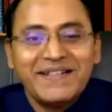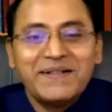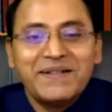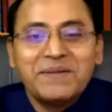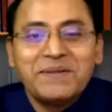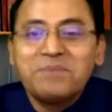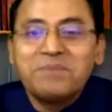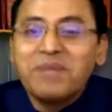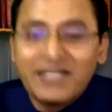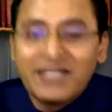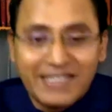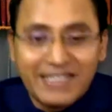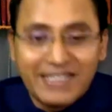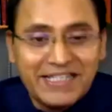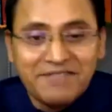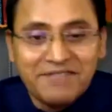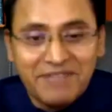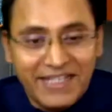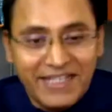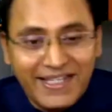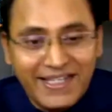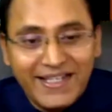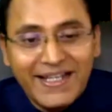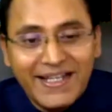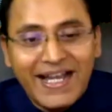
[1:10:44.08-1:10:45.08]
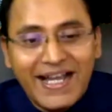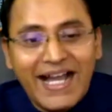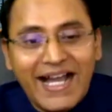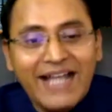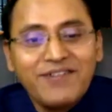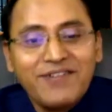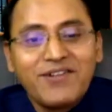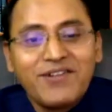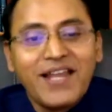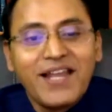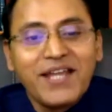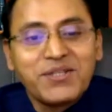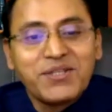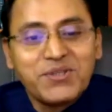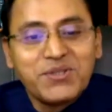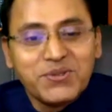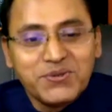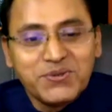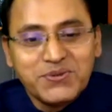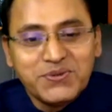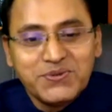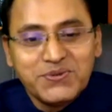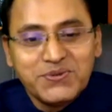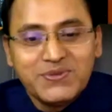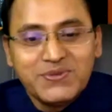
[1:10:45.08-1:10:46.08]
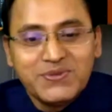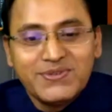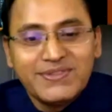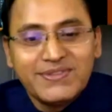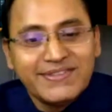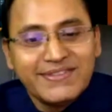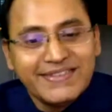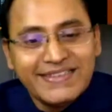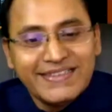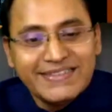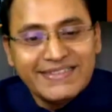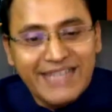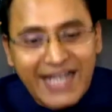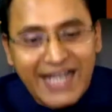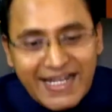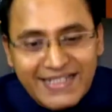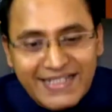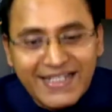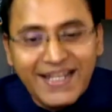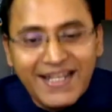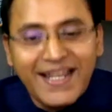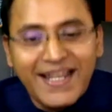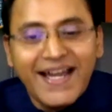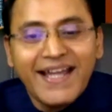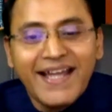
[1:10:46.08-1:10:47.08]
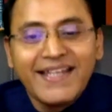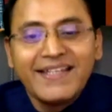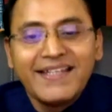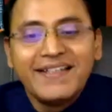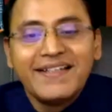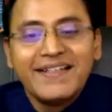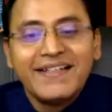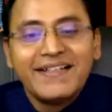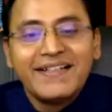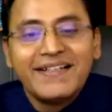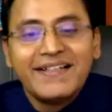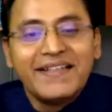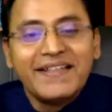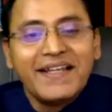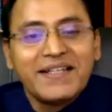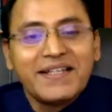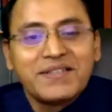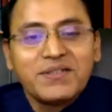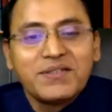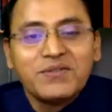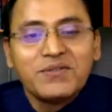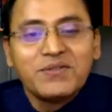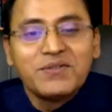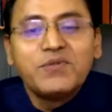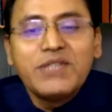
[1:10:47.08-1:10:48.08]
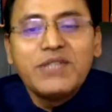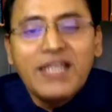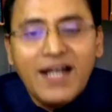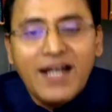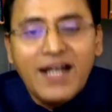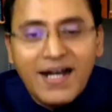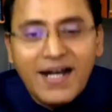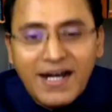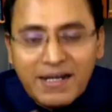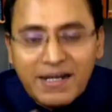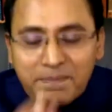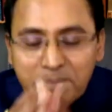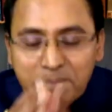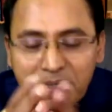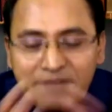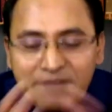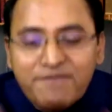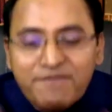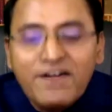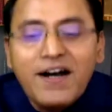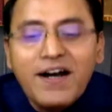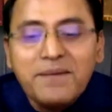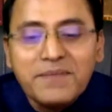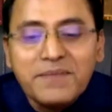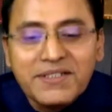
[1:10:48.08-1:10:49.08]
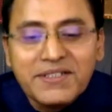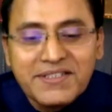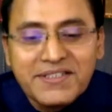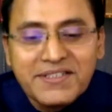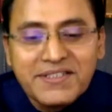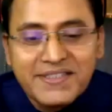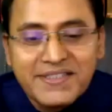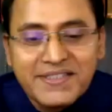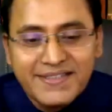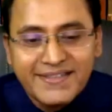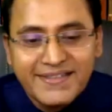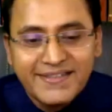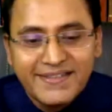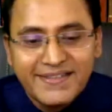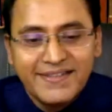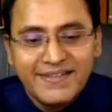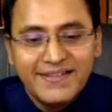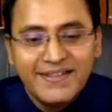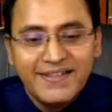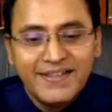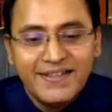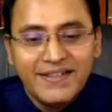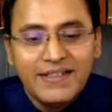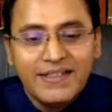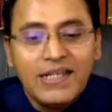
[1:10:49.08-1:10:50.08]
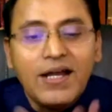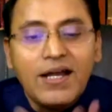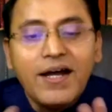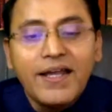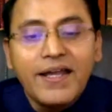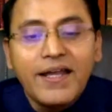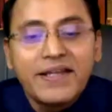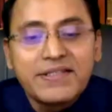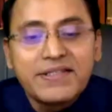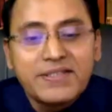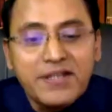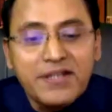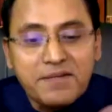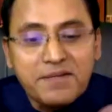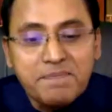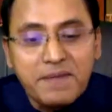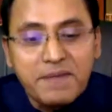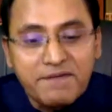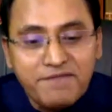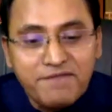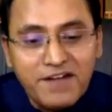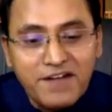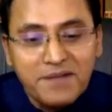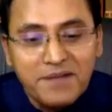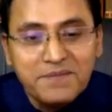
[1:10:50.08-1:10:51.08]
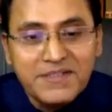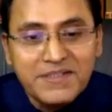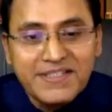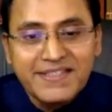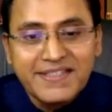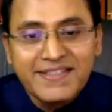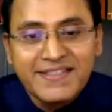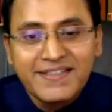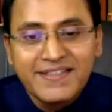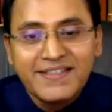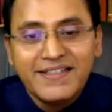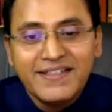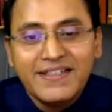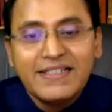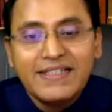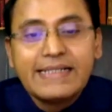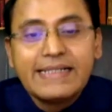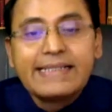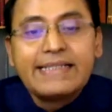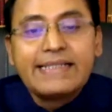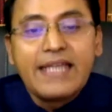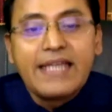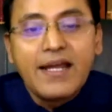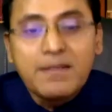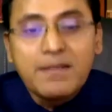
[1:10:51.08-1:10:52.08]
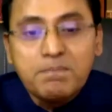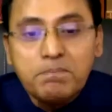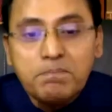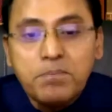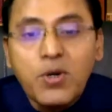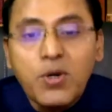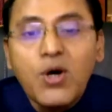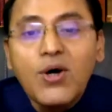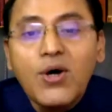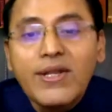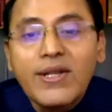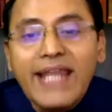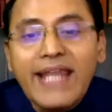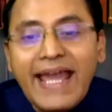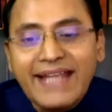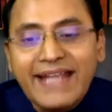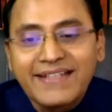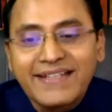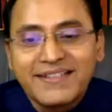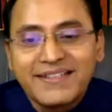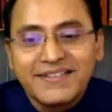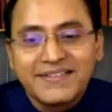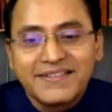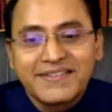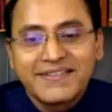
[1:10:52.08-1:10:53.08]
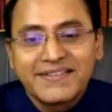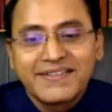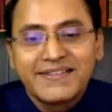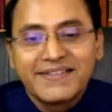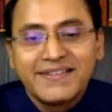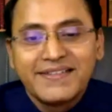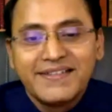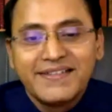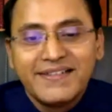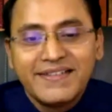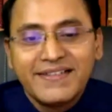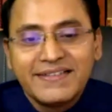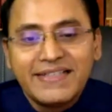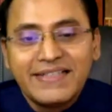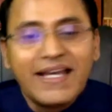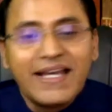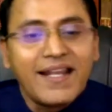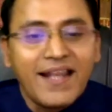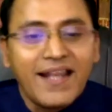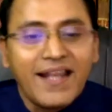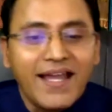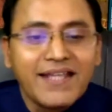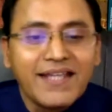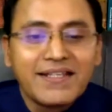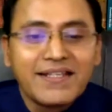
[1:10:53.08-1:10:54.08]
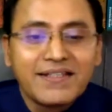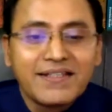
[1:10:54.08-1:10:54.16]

But anyway, I'd like to underline that we are performers. Lawyers are performers. They are born actors. They're like